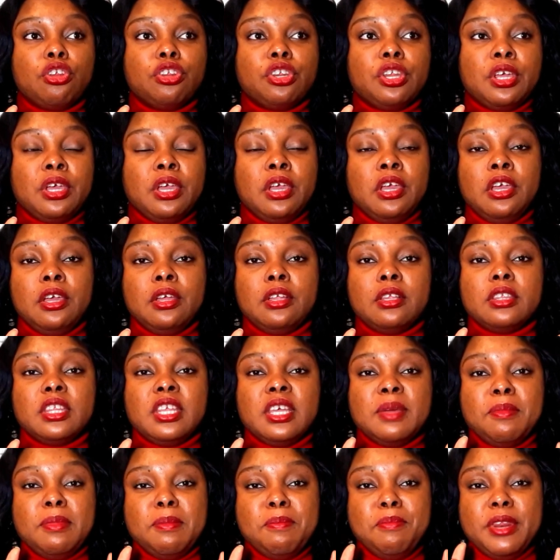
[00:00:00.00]
the
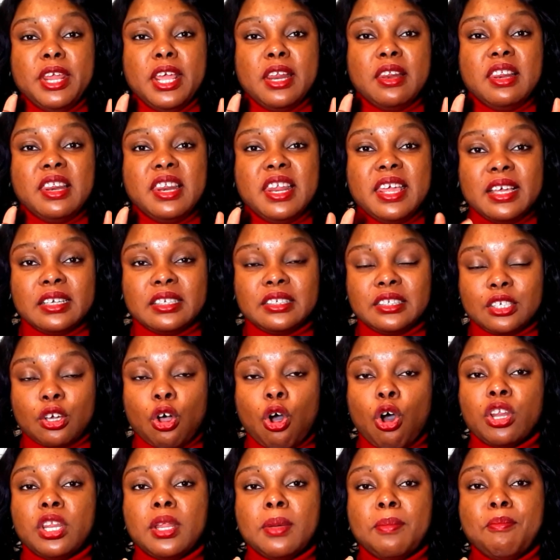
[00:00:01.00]
the the list
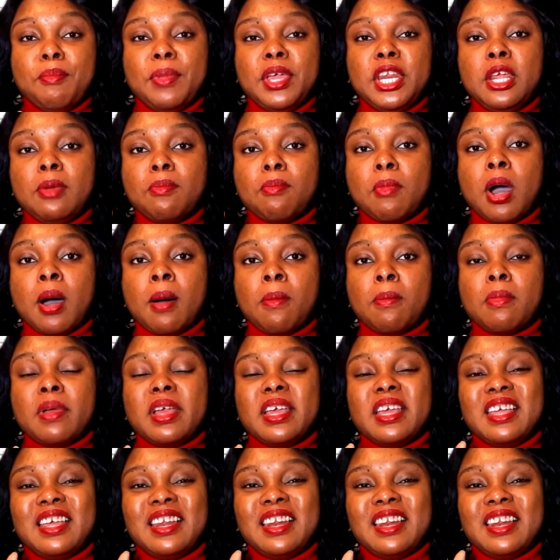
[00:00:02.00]
or the minimum